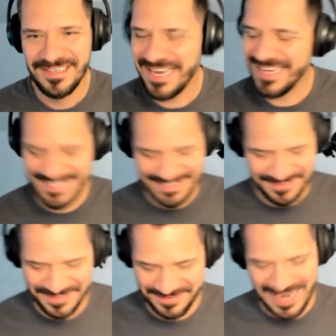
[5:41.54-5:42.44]
Yeah. Didn't
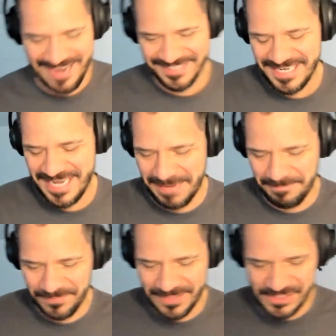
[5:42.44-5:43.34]
you know that? Wow.
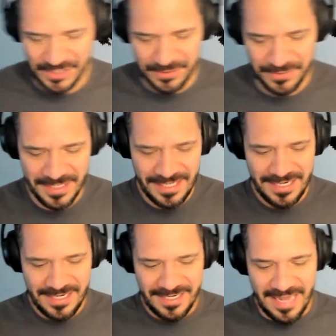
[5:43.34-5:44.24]
So
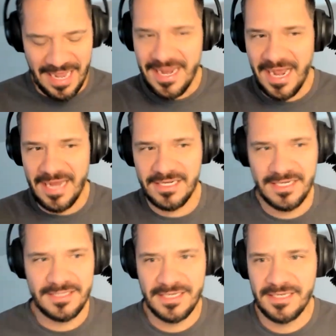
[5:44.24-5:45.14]
I
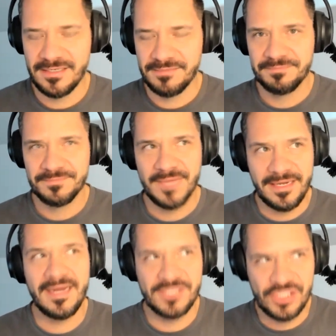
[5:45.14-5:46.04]

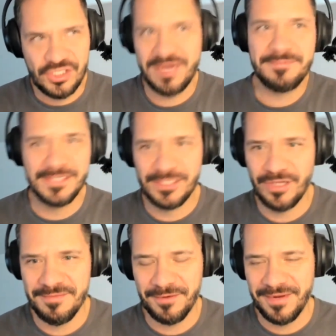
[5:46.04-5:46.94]
got scraped and
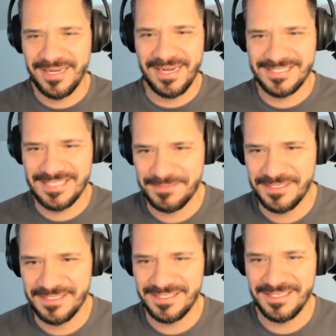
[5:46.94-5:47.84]
clawed my way and got
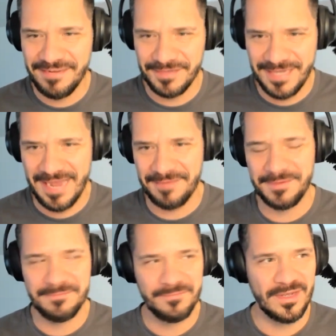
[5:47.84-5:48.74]
accepted into the Naval
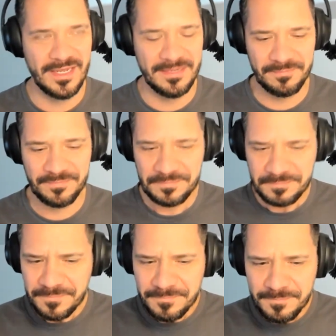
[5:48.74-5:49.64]
Academy,
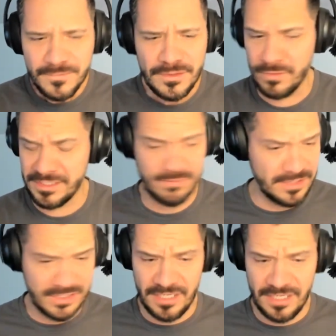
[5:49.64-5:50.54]
which
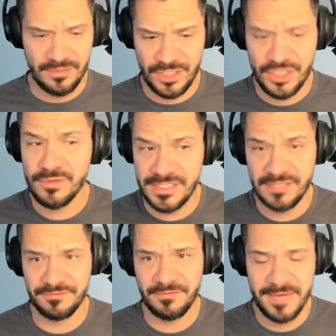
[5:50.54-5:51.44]
was, you know, a huge
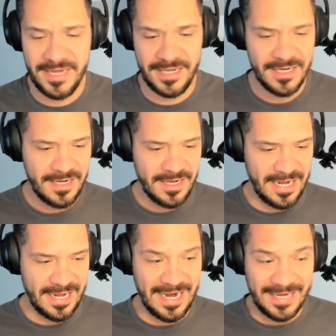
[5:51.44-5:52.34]
deal for me.
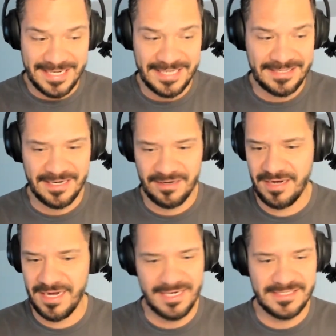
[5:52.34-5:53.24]
And I get
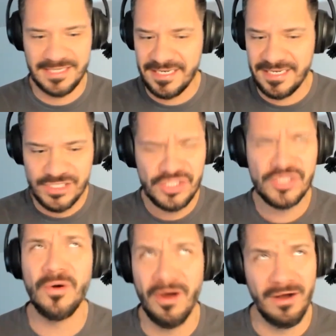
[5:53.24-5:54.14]
there and it is
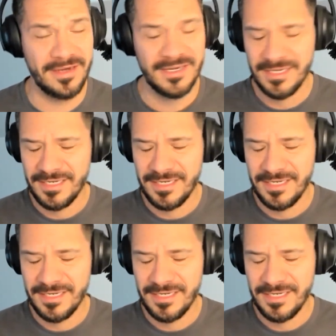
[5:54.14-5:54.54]
so hard,